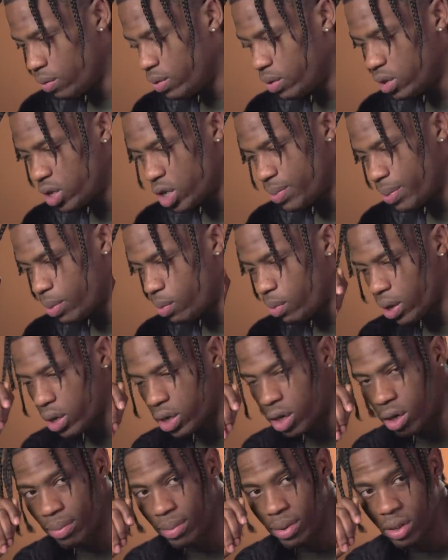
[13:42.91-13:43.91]
we just been
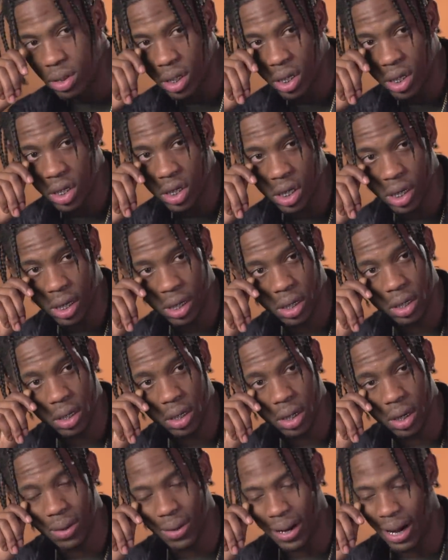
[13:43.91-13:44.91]
working on music and shit.
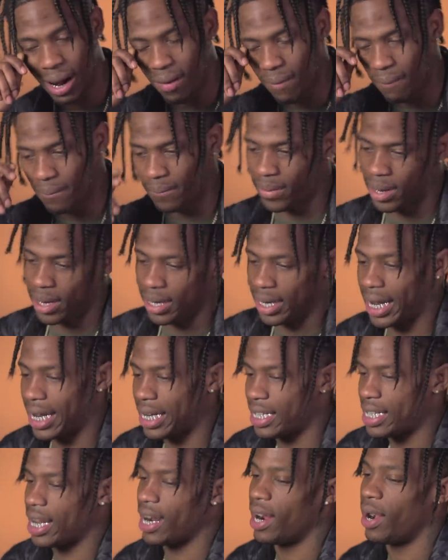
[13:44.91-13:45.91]
You know, I, like
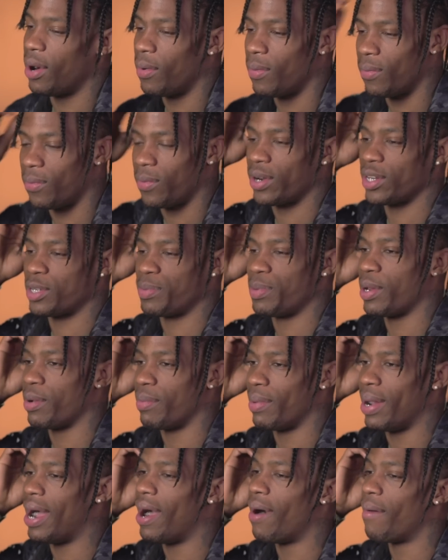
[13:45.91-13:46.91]
I said, I don't want to speak
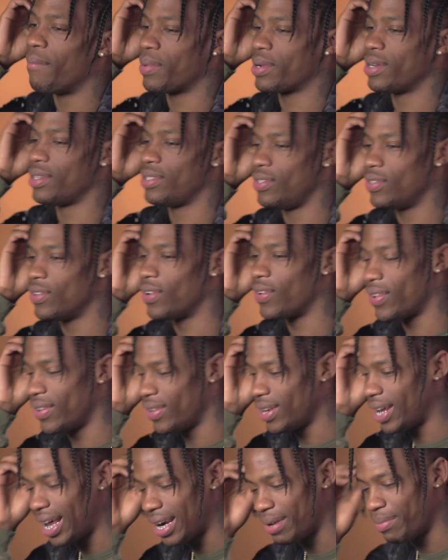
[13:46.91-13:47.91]
on my album because you know
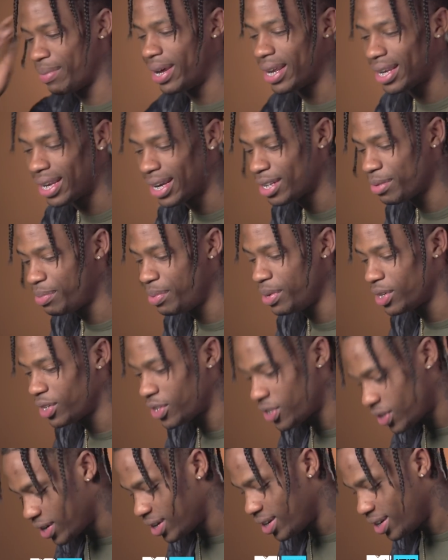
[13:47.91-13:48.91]
that them headlines being
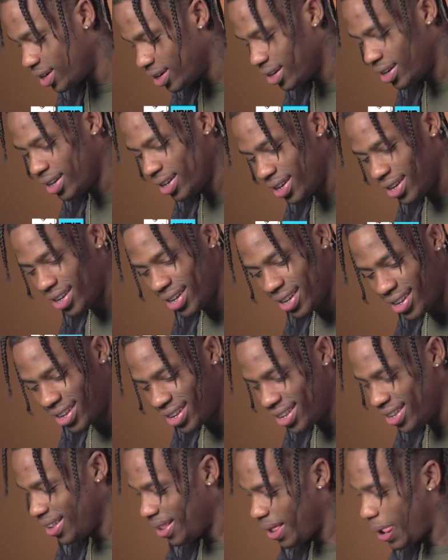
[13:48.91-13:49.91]
shit.
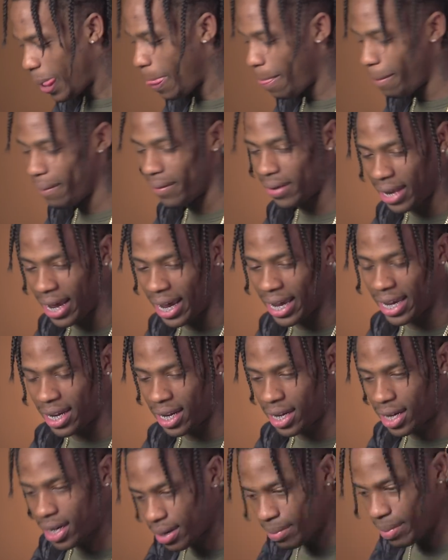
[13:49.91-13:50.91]
But like,
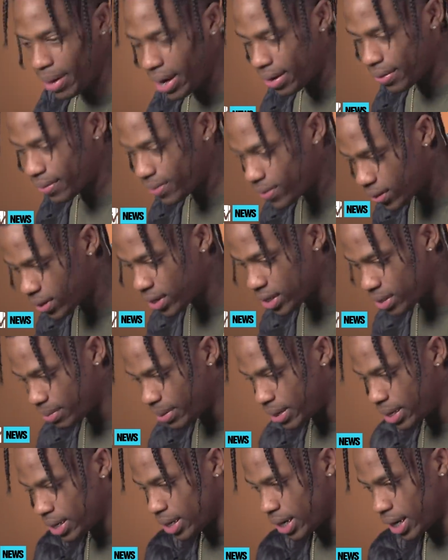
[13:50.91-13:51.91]
man, of course,
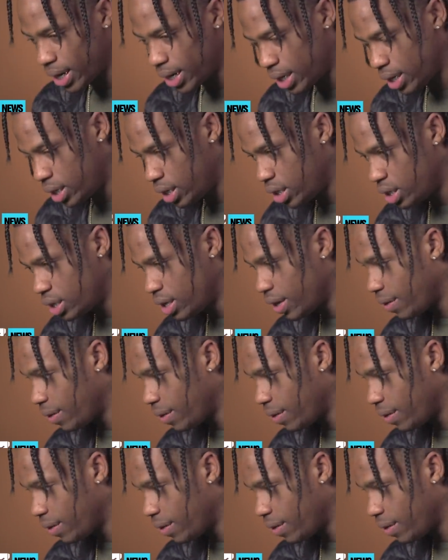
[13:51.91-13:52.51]
man. Like, he's